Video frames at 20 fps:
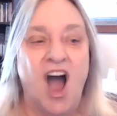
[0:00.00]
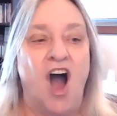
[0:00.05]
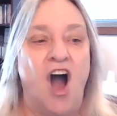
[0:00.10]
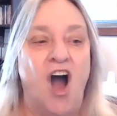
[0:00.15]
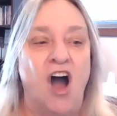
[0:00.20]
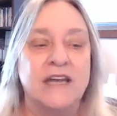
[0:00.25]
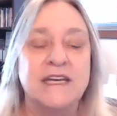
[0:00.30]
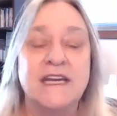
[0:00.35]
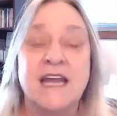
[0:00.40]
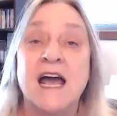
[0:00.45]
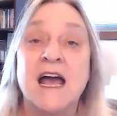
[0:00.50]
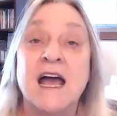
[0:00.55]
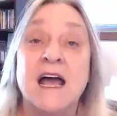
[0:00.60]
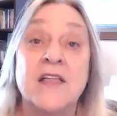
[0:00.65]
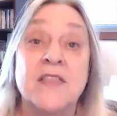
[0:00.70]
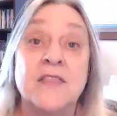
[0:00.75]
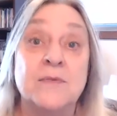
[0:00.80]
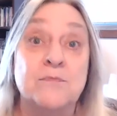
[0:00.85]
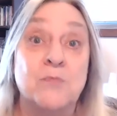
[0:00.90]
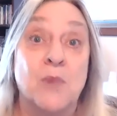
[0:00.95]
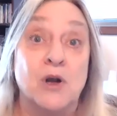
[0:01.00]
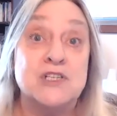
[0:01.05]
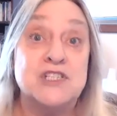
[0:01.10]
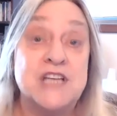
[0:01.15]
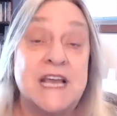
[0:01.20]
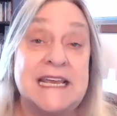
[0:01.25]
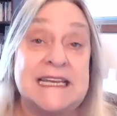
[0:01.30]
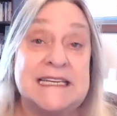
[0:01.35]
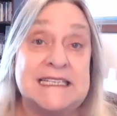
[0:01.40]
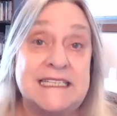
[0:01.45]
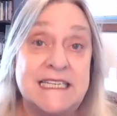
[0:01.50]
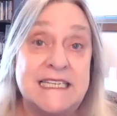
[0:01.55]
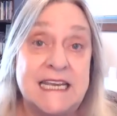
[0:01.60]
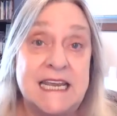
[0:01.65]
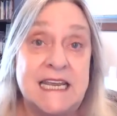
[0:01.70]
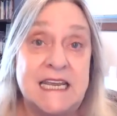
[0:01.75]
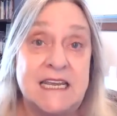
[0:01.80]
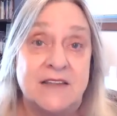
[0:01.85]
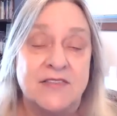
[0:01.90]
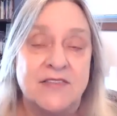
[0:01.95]
On March
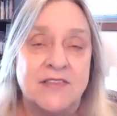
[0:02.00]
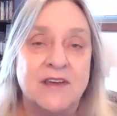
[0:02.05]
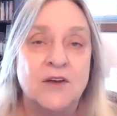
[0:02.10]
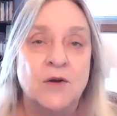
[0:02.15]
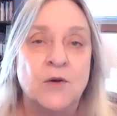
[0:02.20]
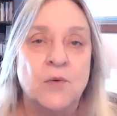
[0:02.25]
18th,